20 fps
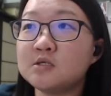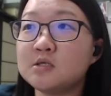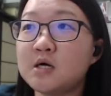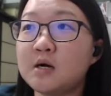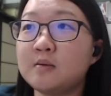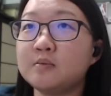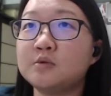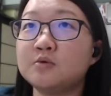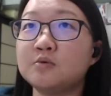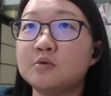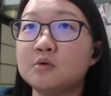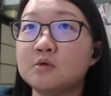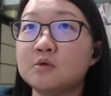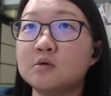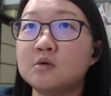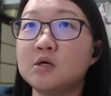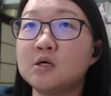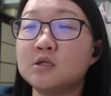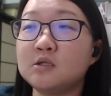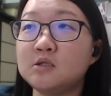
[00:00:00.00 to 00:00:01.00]
up to
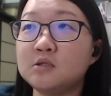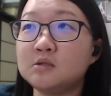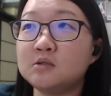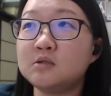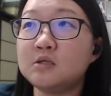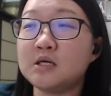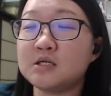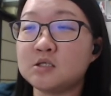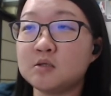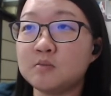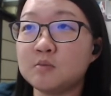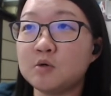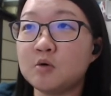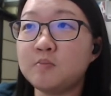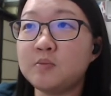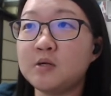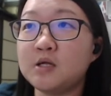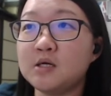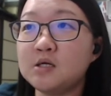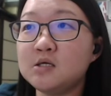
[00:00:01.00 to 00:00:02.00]
a decimal
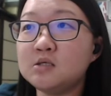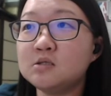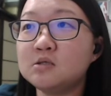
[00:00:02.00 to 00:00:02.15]
place.